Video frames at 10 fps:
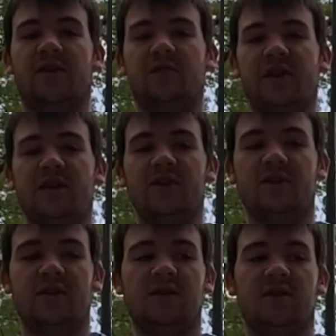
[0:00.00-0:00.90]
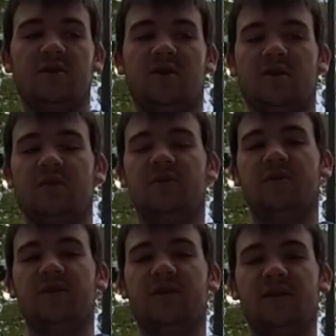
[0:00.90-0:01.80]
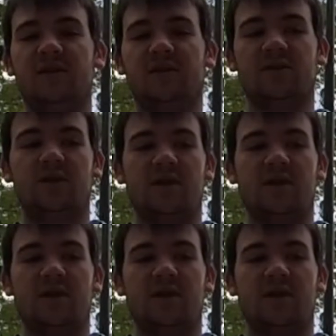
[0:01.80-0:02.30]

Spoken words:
government agencies sought to produce a material